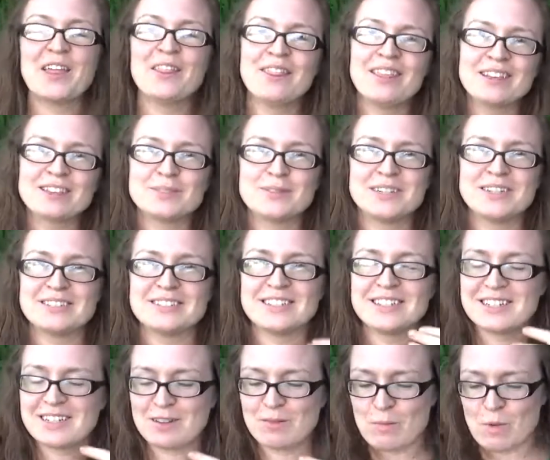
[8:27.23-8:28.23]
This one is a
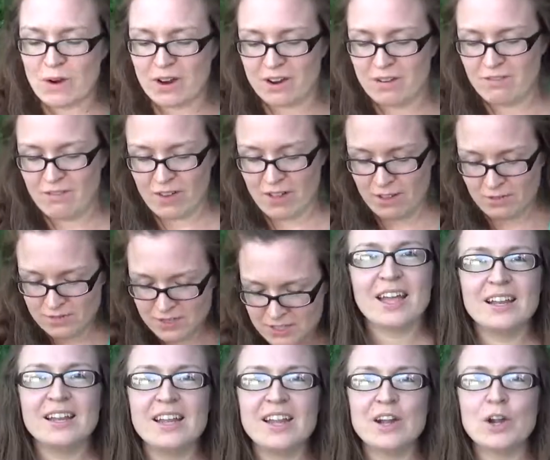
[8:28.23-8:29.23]
little more involved.
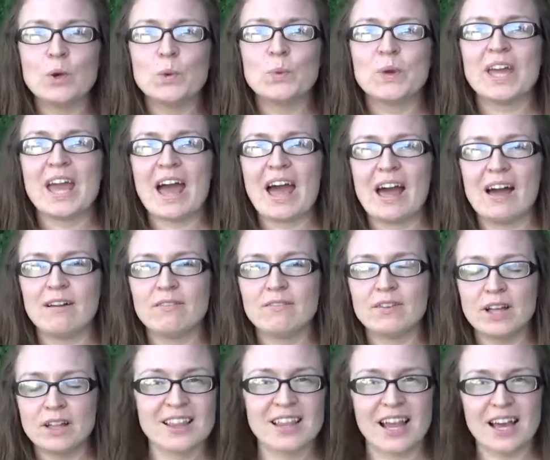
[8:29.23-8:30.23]
In here we have
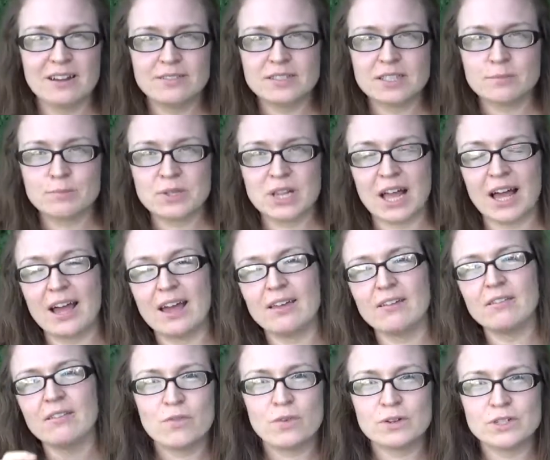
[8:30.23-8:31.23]
a lot of
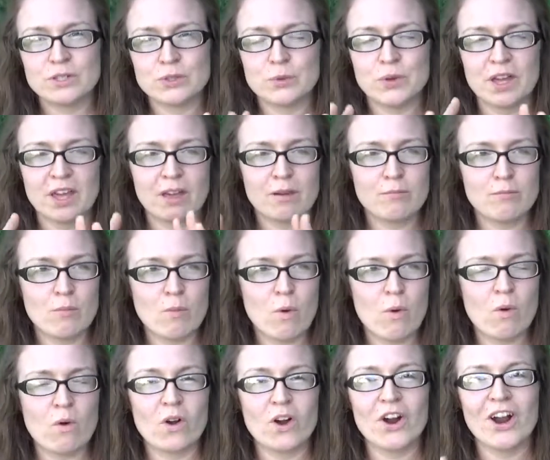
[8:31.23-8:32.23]
supplies for doing
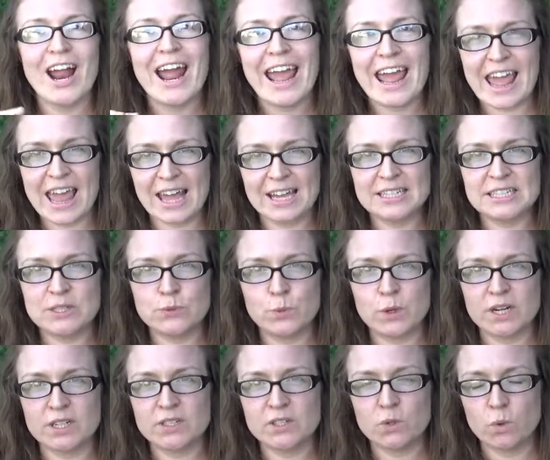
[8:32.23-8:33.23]
more
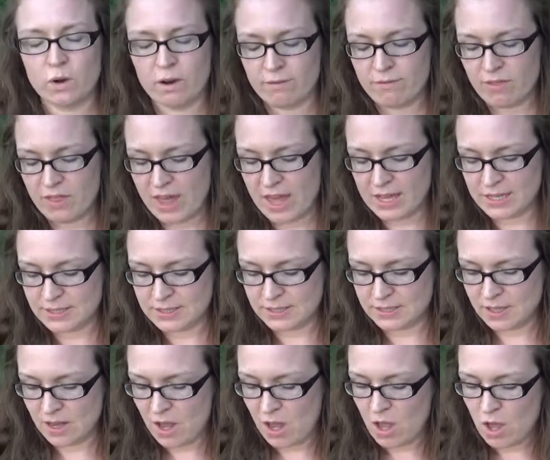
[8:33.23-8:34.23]
handiwork sort of things.